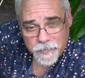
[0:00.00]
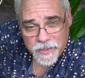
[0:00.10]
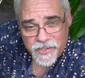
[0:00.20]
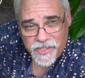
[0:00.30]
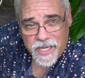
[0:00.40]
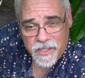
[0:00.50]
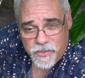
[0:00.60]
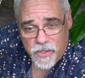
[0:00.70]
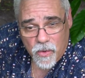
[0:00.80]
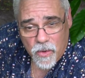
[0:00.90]
seeds.
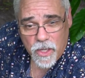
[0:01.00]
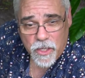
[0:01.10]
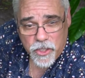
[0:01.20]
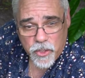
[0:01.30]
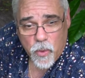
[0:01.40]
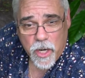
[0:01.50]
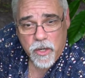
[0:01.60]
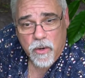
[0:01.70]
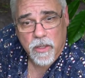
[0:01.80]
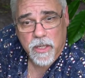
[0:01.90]
So you want to
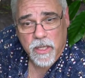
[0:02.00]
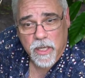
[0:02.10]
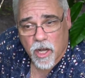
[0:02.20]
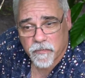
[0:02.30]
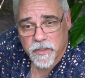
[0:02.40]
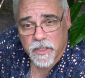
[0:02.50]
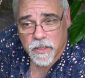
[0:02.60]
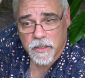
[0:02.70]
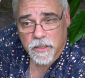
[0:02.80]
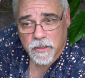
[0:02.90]
grow another coffee
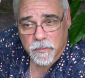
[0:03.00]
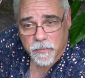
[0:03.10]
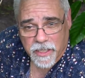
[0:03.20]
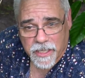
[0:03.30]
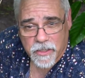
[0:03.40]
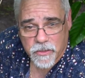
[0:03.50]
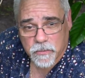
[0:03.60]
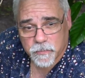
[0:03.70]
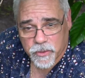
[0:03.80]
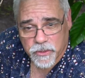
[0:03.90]
plant,
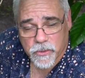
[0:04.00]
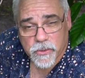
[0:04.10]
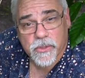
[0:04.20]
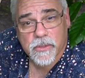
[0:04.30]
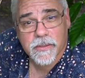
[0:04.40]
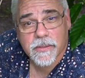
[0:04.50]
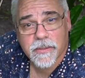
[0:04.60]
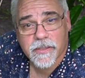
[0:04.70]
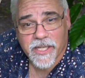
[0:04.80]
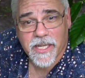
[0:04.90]
you produce
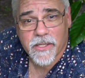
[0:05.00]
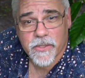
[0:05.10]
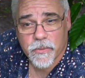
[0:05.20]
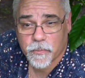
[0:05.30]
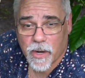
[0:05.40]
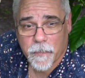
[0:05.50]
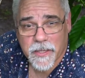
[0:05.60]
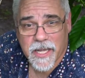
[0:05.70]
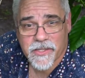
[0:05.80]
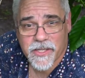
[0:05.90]
seeds, you
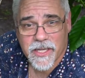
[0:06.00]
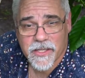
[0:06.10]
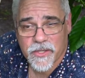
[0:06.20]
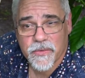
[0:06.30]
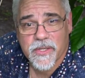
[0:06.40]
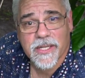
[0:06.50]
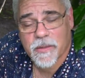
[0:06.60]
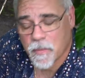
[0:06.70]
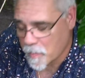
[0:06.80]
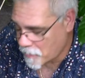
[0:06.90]
propagate seeds. And you've seen
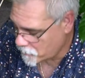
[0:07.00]
some of my